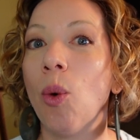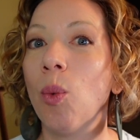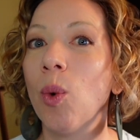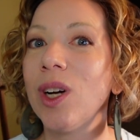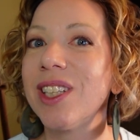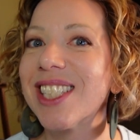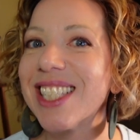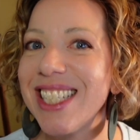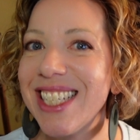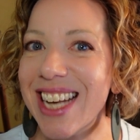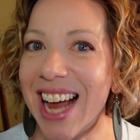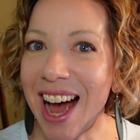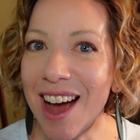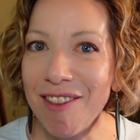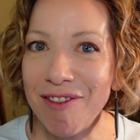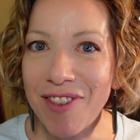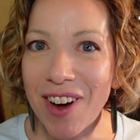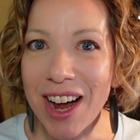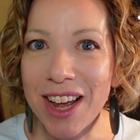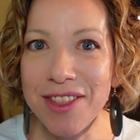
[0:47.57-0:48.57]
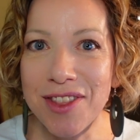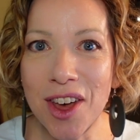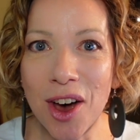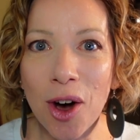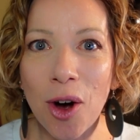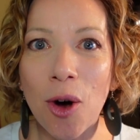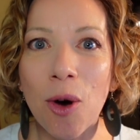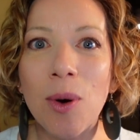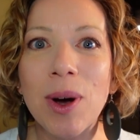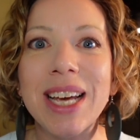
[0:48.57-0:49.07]
What's not fine
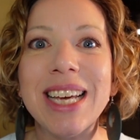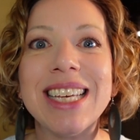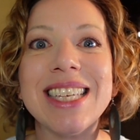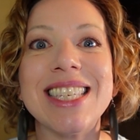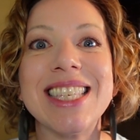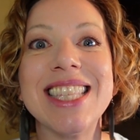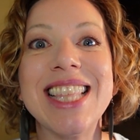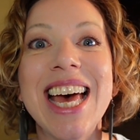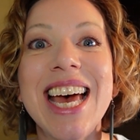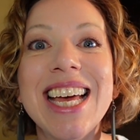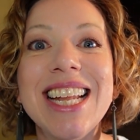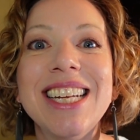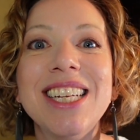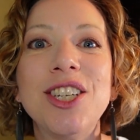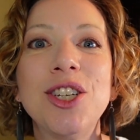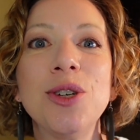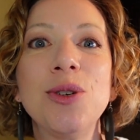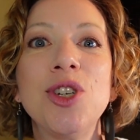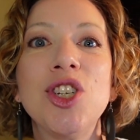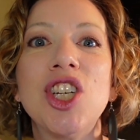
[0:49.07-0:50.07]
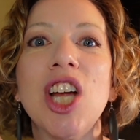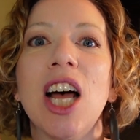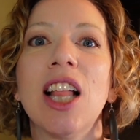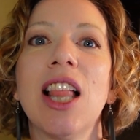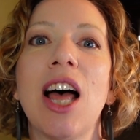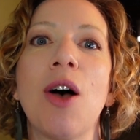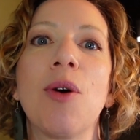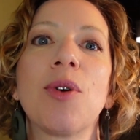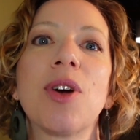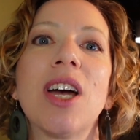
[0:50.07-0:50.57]
though is then to shell
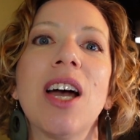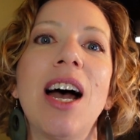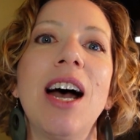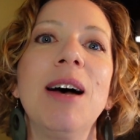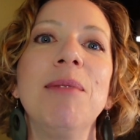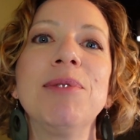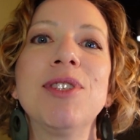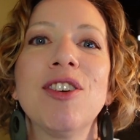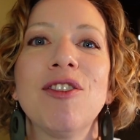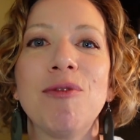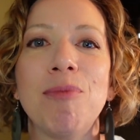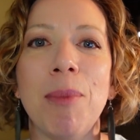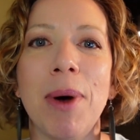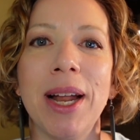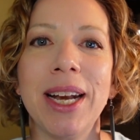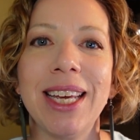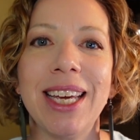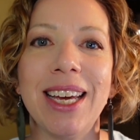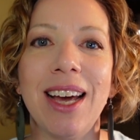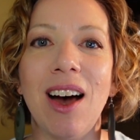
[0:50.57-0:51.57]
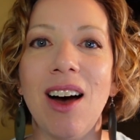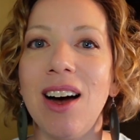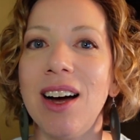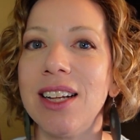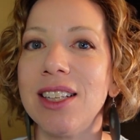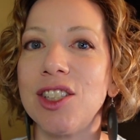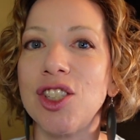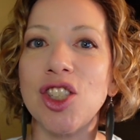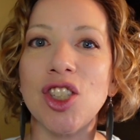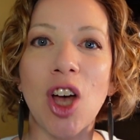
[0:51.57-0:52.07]
out gobs of money
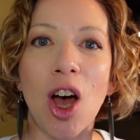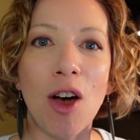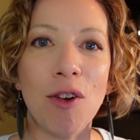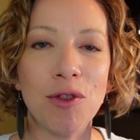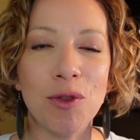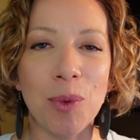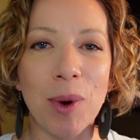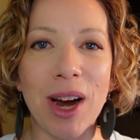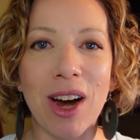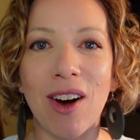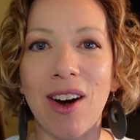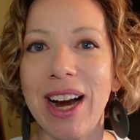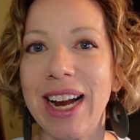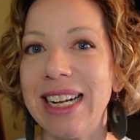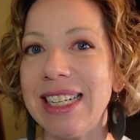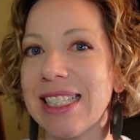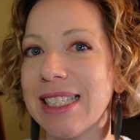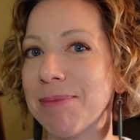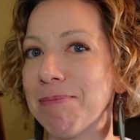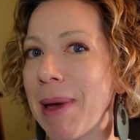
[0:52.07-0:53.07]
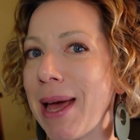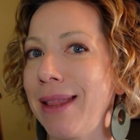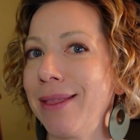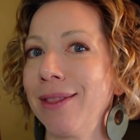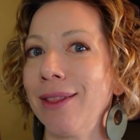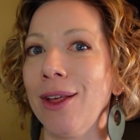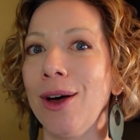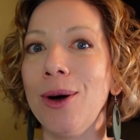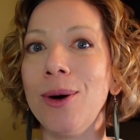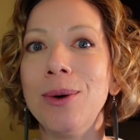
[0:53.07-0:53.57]
on software and spend
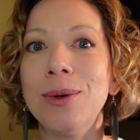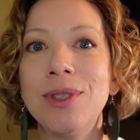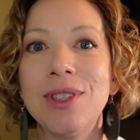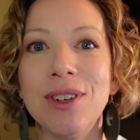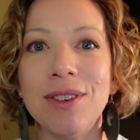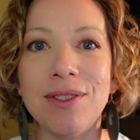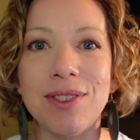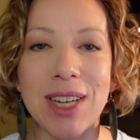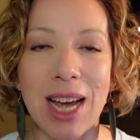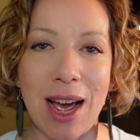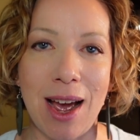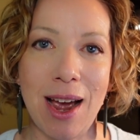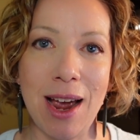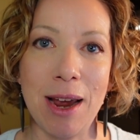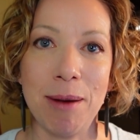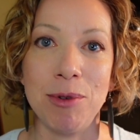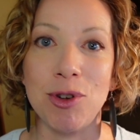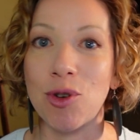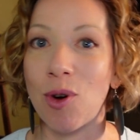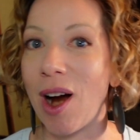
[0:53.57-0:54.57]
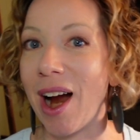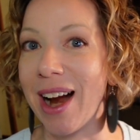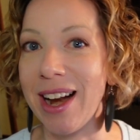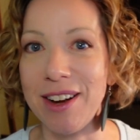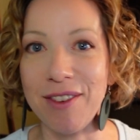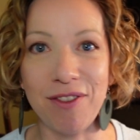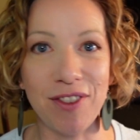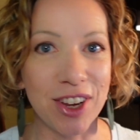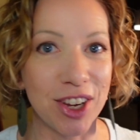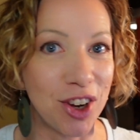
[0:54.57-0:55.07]
loads of time trying to
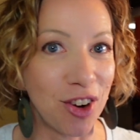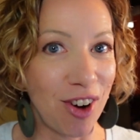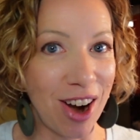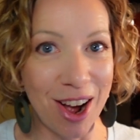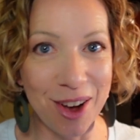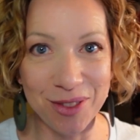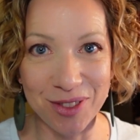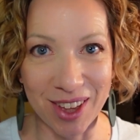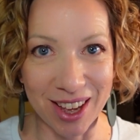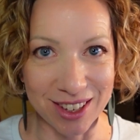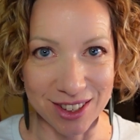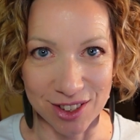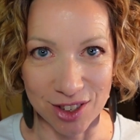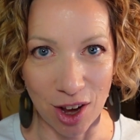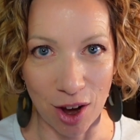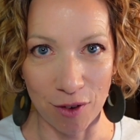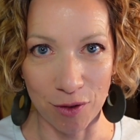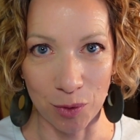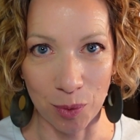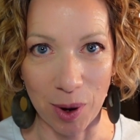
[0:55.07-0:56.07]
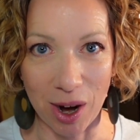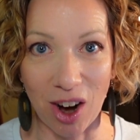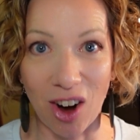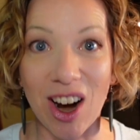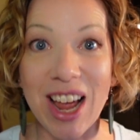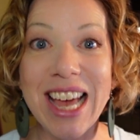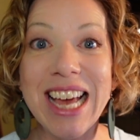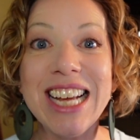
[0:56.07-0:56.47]
figure out that software